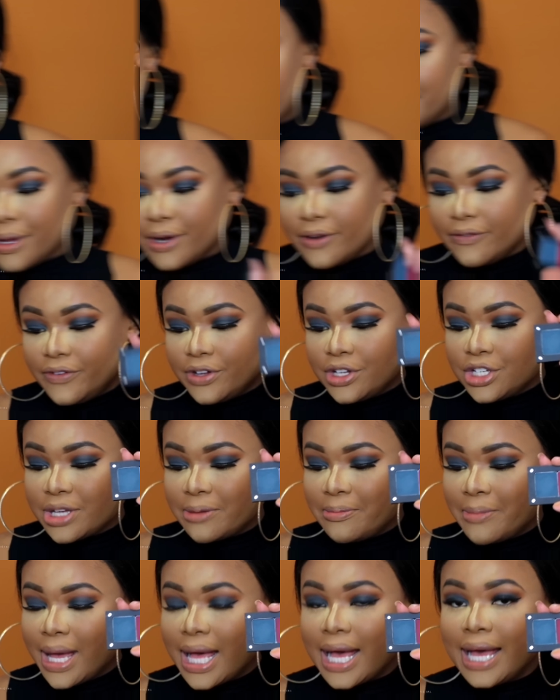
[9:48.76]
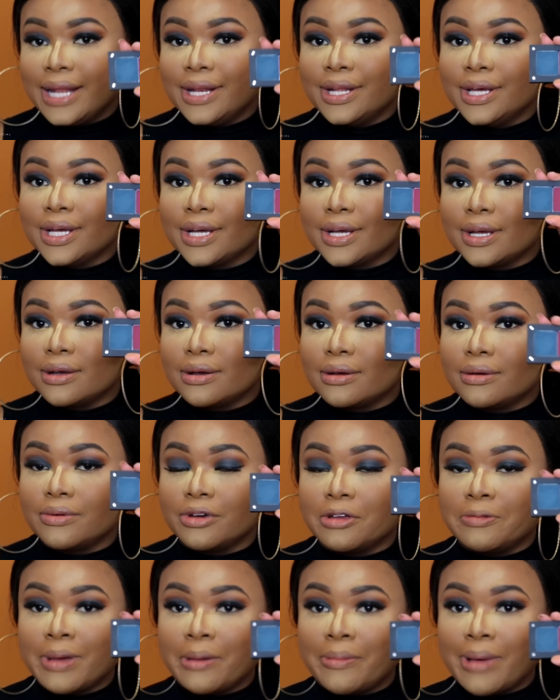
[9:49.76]
I'm gonna finish up my eye look
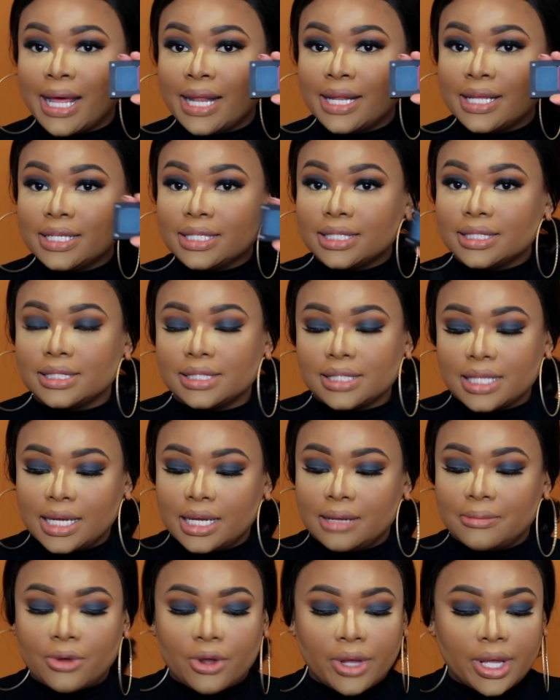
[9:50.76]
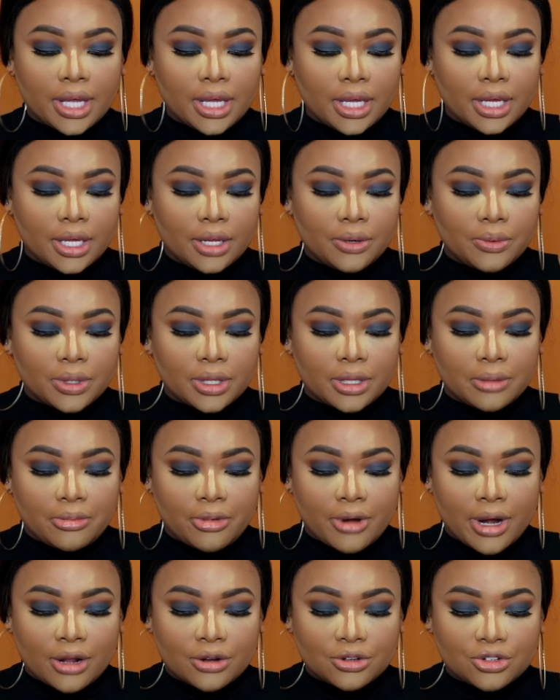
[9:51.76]
with my palette, and I'm going in with the
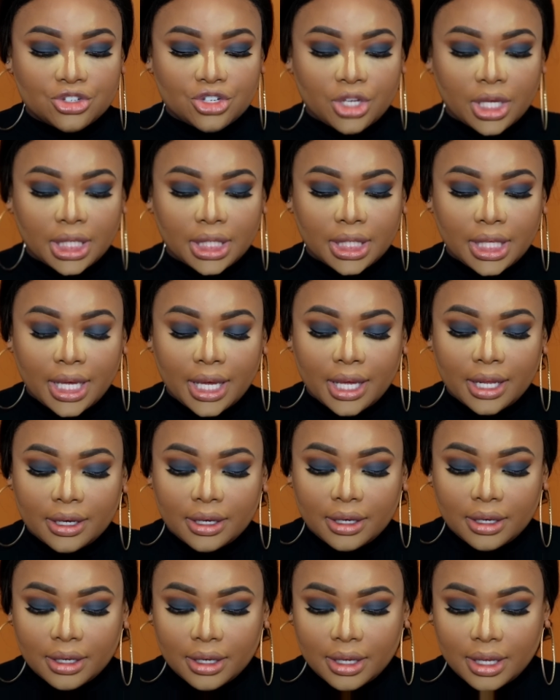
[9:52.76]
brown shade again.